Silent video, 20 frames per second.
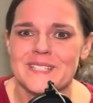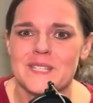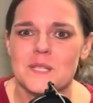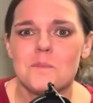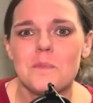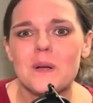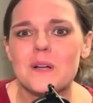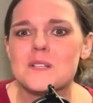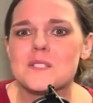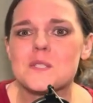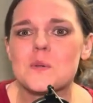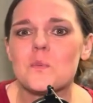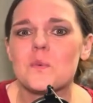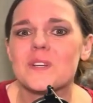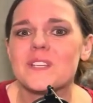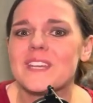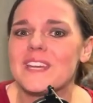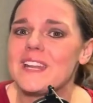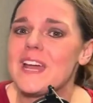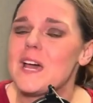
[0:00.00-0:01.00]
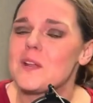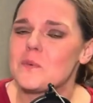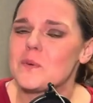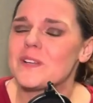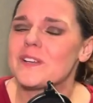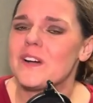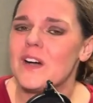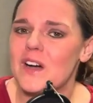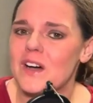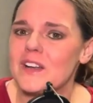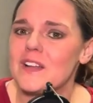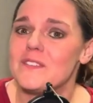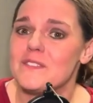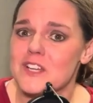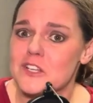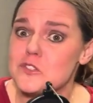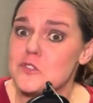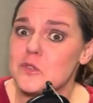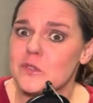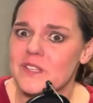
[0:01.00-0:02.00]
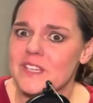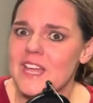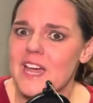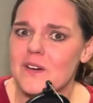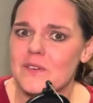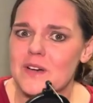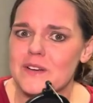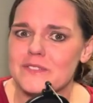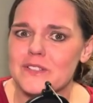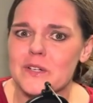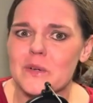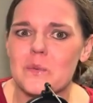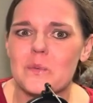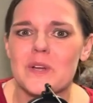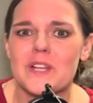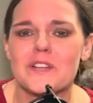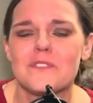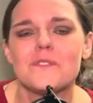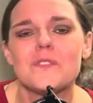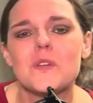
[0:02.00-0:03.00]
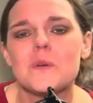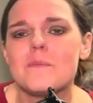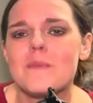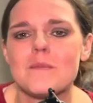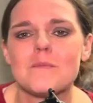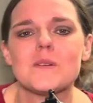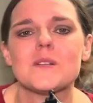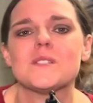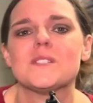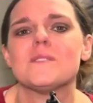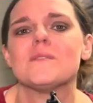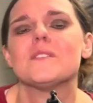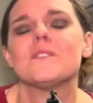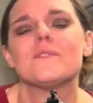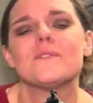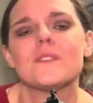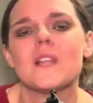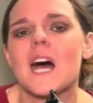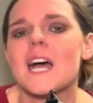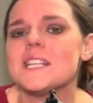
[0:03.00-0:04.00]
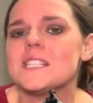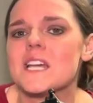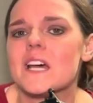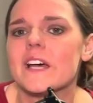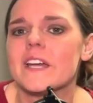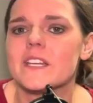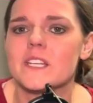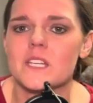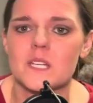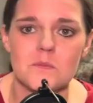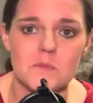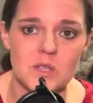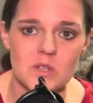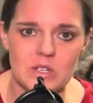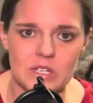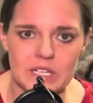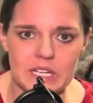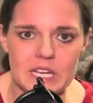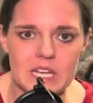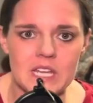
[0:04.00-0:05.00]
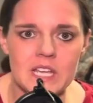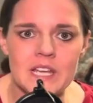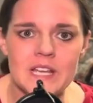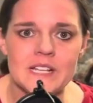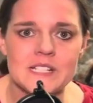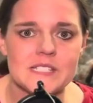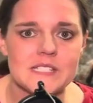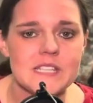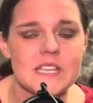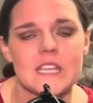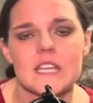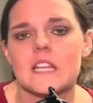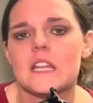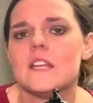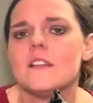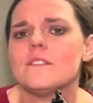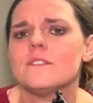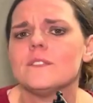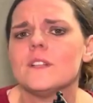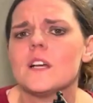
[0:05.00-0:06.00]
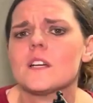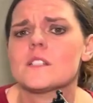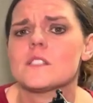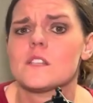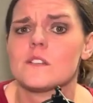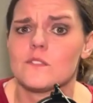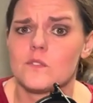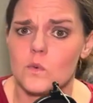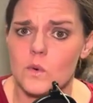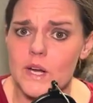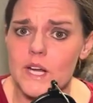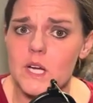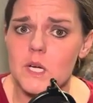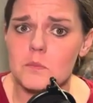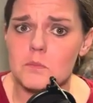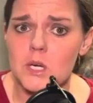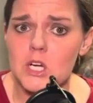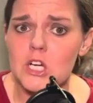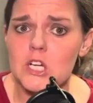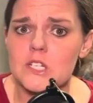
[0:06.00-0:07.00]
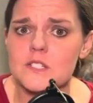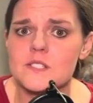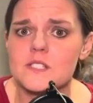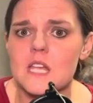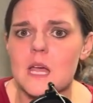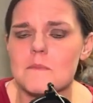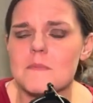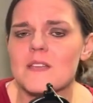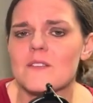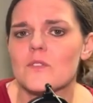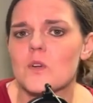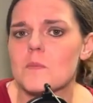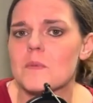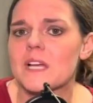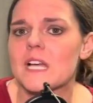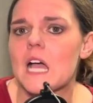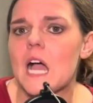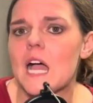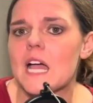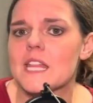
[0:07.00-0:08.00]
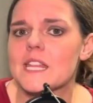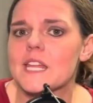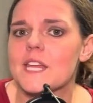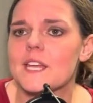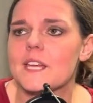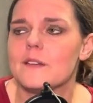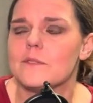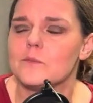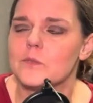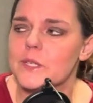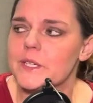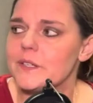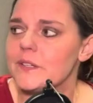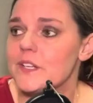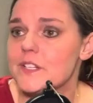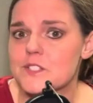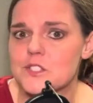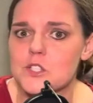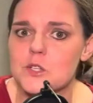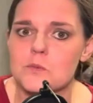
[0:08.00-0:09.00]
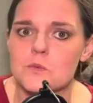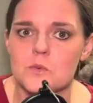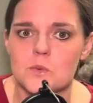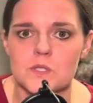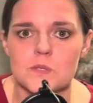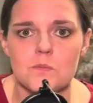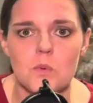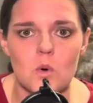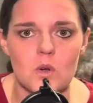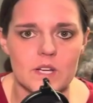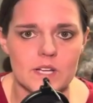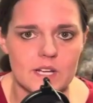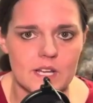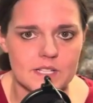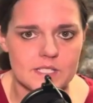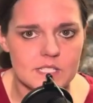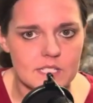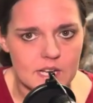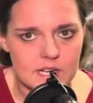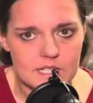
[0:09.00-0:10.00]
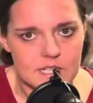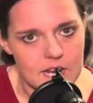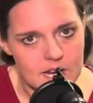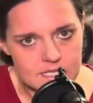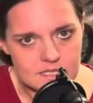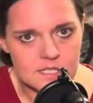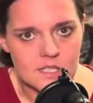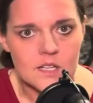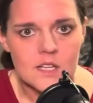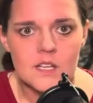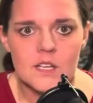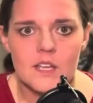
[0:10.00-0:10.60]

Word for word: The birds would get Edwin caught eventually, however, when a few members of the fly-tying community, seeing an influx of rare birds coming from a guy they, well, assumed was born in nineteen eighty-eight